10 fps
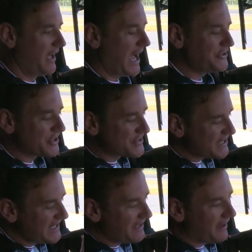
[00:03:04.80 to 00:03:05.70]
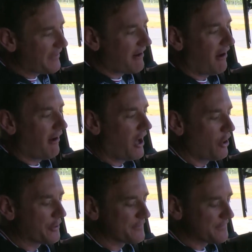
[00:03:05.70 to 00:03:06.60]
As you can see, there are a
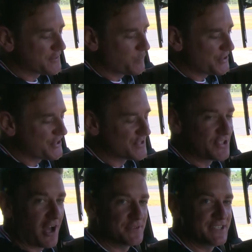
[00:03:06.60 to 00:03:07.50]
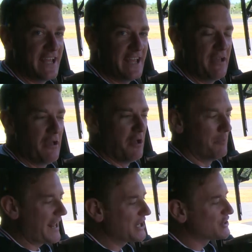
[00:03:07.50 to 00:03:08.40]
lot of switches and dials in here,
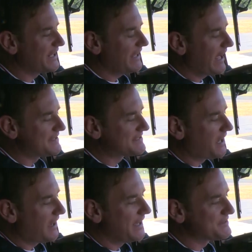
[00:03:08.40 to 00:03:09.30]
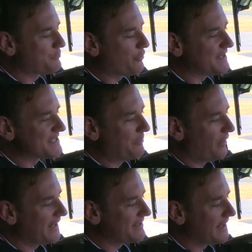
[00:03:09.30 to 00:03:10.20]
but actually it's pretty
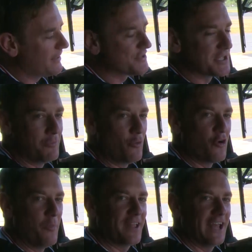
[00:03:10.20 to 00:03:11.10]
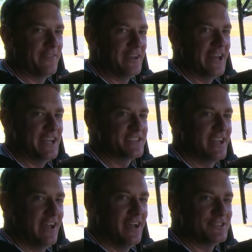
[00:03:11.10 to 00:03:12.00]
simple. It looks a lot more complicated than it is.
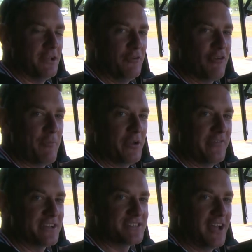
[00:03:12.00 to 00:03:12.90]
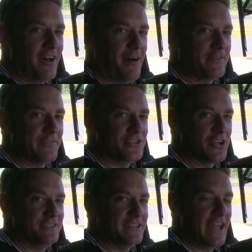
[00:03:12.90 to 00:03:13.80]
So if you grab one of us after the
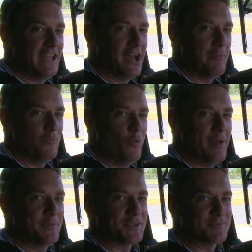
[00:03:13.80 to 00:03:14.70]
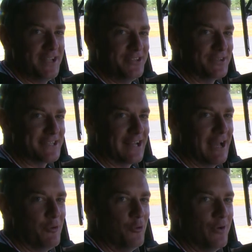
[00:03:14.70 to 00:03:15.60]
show today, we'll be able to explain to you exactly
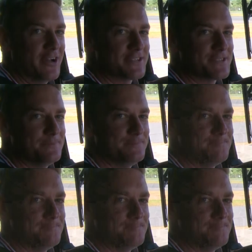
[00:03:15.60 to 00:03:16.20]
how it all works.